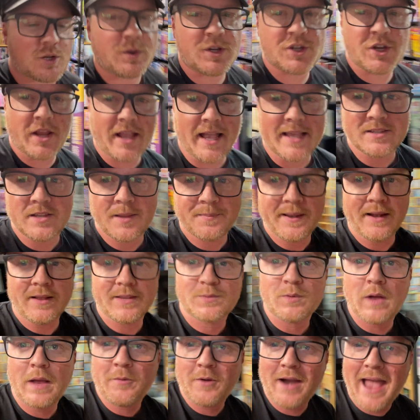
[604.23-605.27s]
want to show you guys something
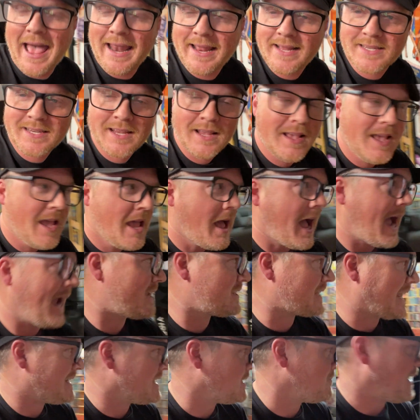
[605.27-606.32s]
else while we're at it,
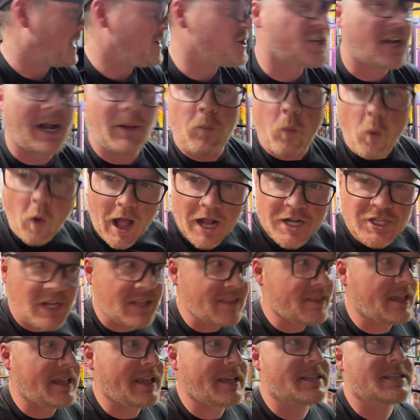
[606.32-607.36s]
because I did mention I'm
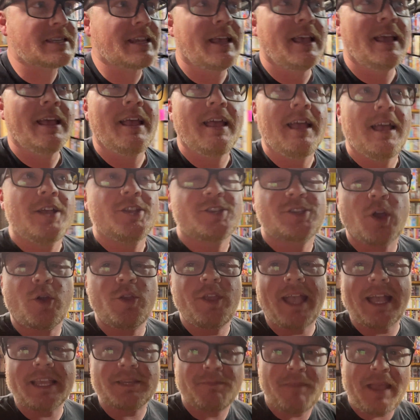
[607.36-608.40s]
watching things. So
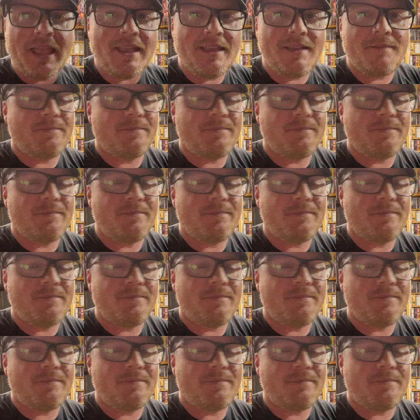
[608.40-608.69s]
you guys may,